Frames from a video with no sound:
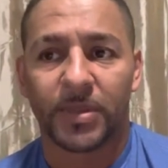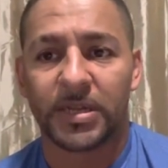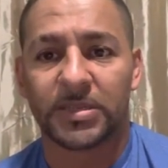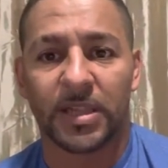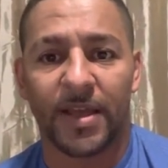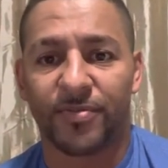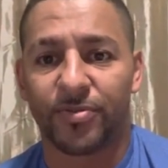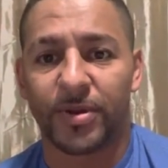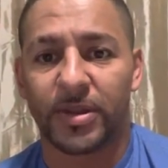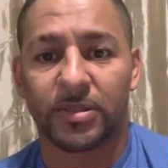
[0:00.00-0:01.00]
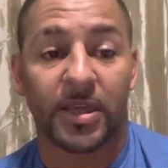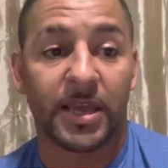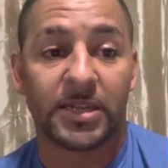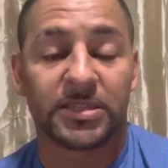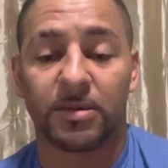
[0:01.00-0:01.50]
it's a life-threatening thing
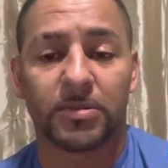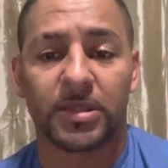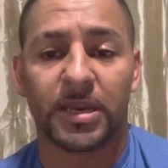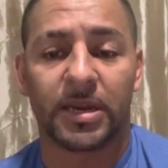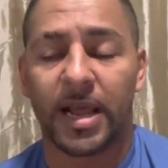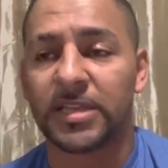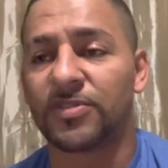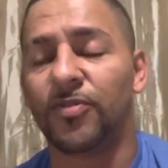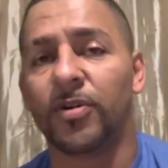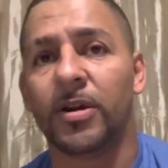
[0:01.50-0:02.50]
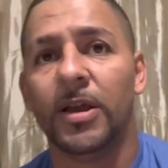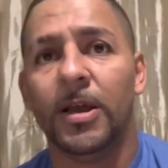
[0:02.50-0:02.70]
and it's something they didn't ask for.